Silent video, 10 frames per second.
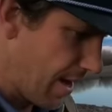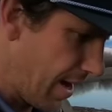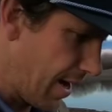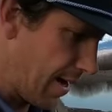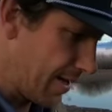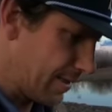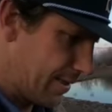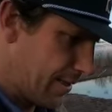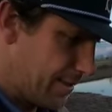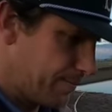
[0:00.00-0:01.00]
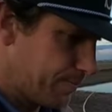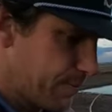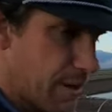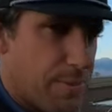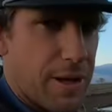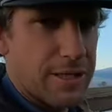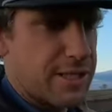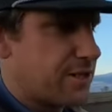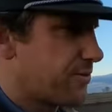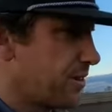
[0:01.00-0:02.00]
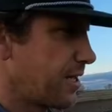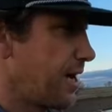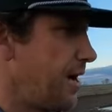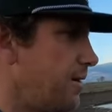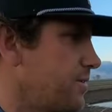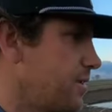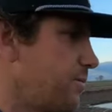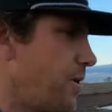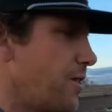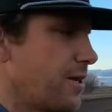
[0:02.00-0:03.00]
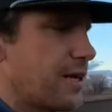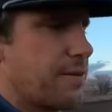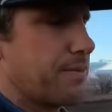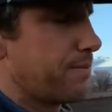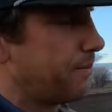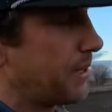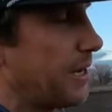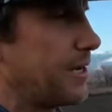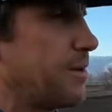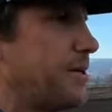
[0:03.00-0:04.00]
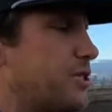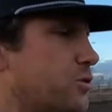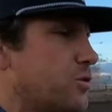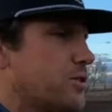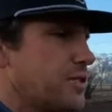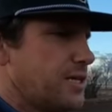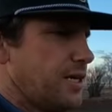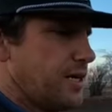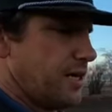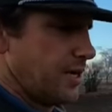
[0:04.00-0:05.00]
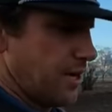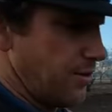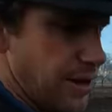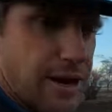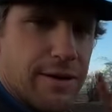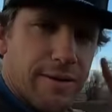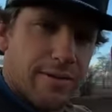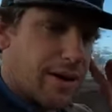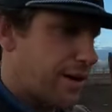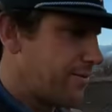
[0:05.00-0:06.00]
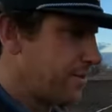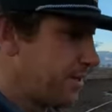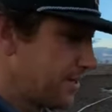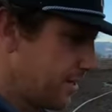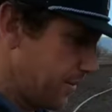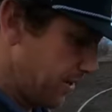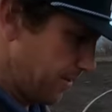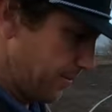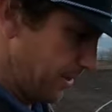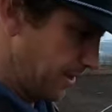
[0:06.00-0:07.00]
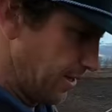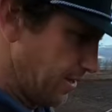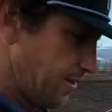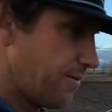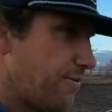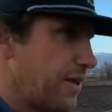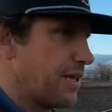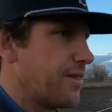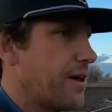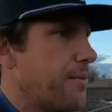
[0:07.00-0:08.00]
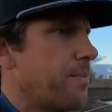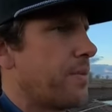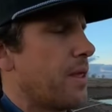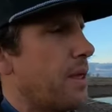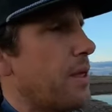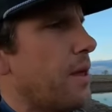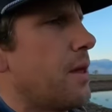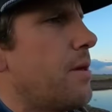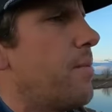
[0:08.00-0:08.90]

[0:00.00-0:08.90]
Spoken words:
And apologies for the cows, they're bawling. I'm behind on my chores, and right after this I'm going to be feeding them.